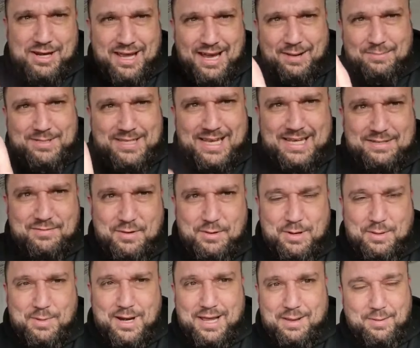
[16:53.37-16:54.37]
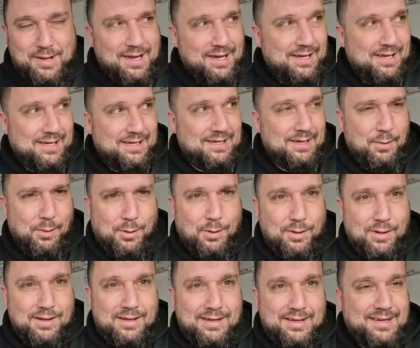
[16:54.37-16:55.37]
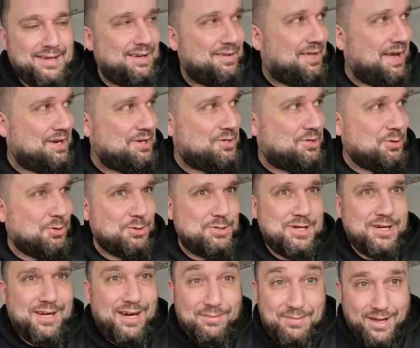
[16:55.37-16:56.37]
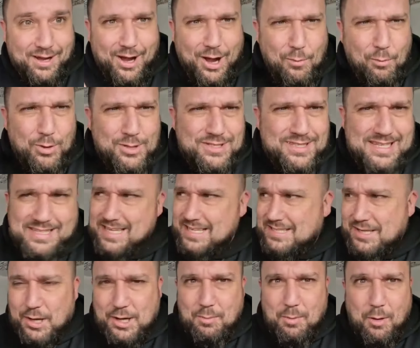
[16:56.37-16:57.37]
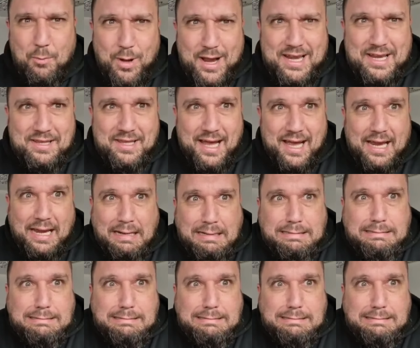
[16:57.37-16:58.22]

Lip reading: you the upstairs view in a minute. But yeah. Oh, thanks, George. I wasn't this excited on my wedding day.